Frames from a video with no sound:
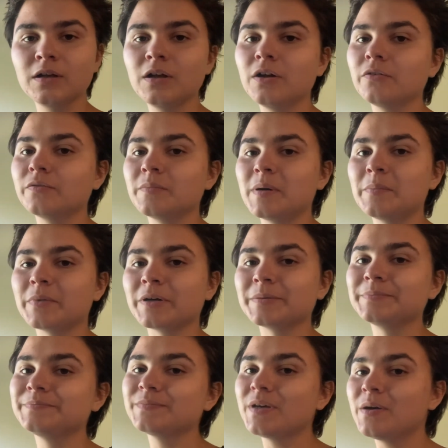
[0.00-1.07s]
Remember,
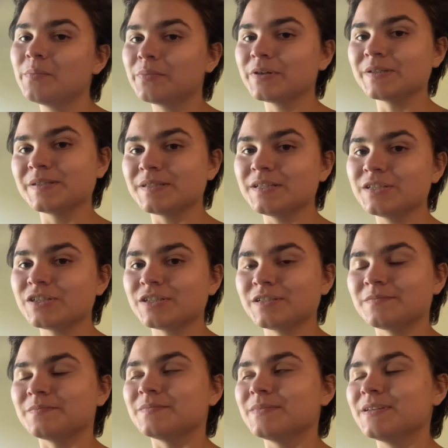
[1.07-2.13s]
precision